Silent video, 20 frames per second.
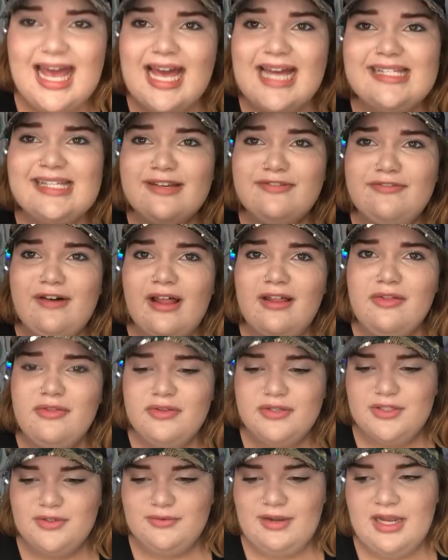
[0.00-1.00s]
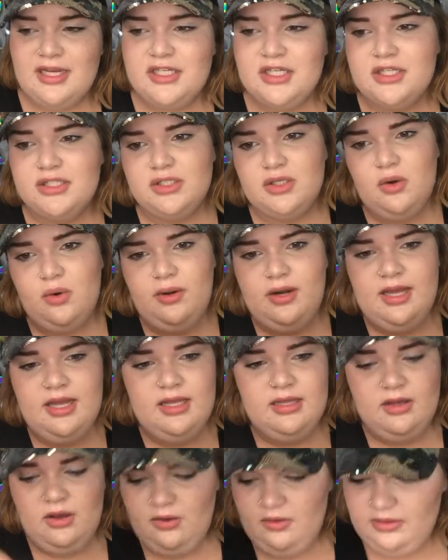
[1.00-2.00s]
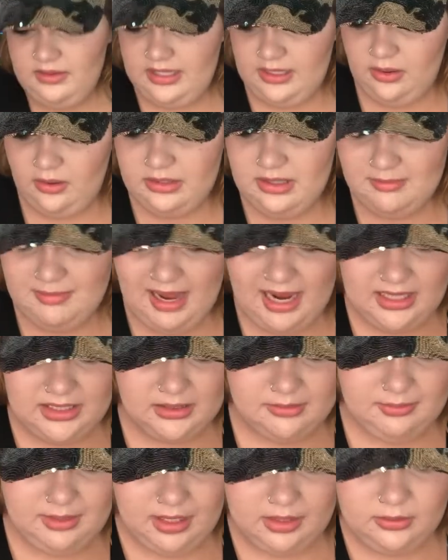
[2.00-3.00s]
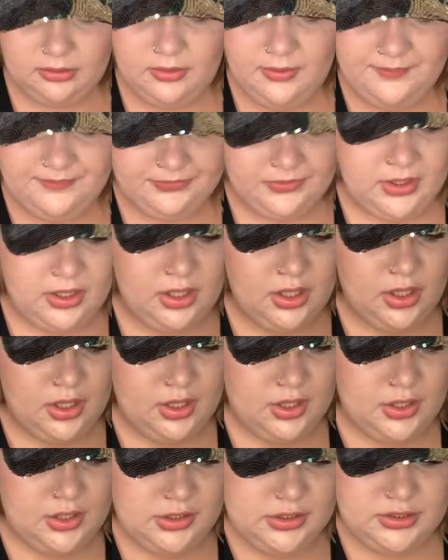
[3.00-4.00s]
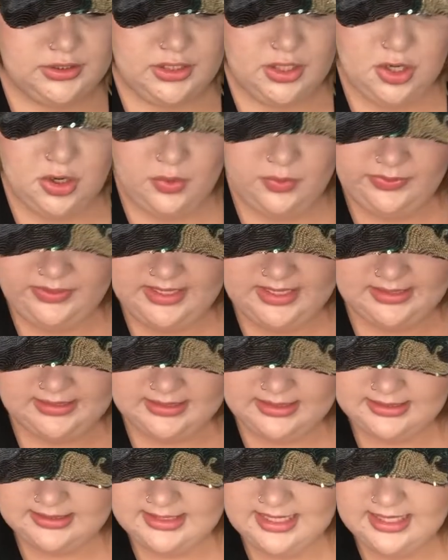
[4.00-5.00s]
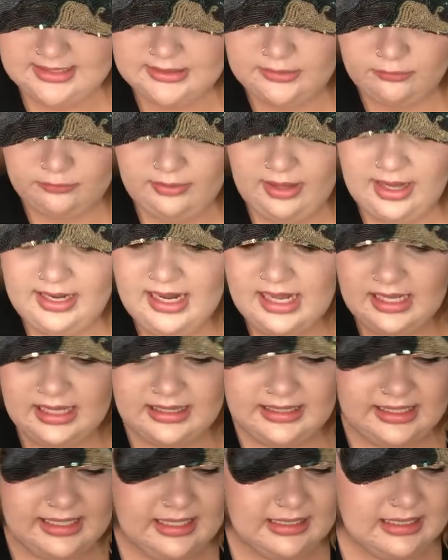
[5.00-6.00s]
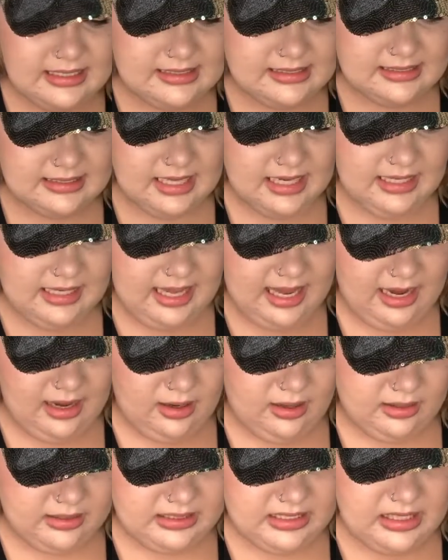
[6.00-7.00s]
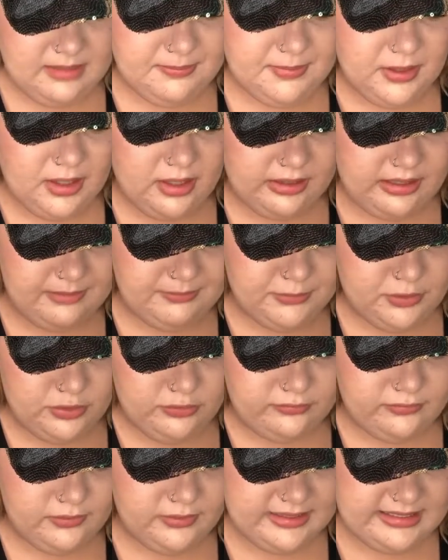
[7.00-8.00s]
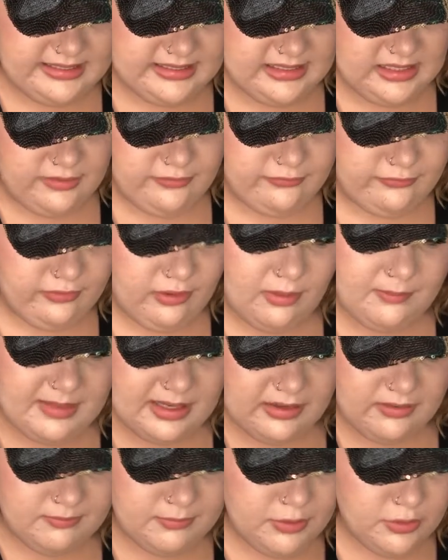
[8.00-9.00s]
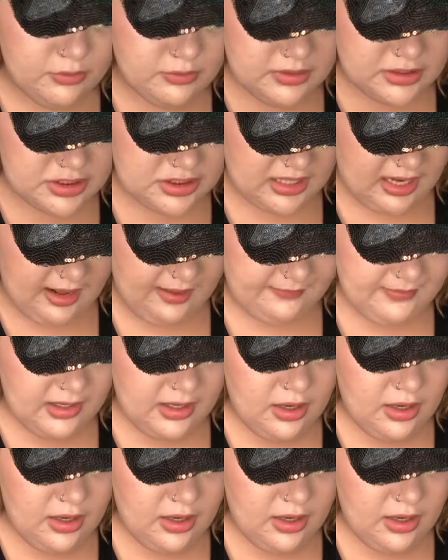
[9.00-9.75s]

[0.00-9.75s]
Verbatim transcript: So I followed the directions on it, like on the back of the bottle. So this says Ren Clean Skincare, Keep Young and Beautiful Instant Firming Beauty Shot.